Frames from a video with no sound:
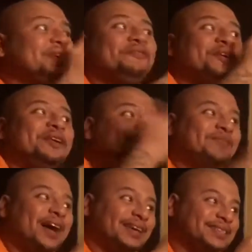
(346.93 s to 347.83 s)
give her
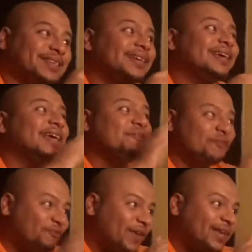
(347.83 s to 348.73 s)
advice if
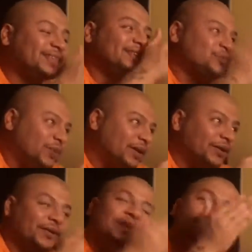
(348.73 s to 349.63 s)
in fact he's with her.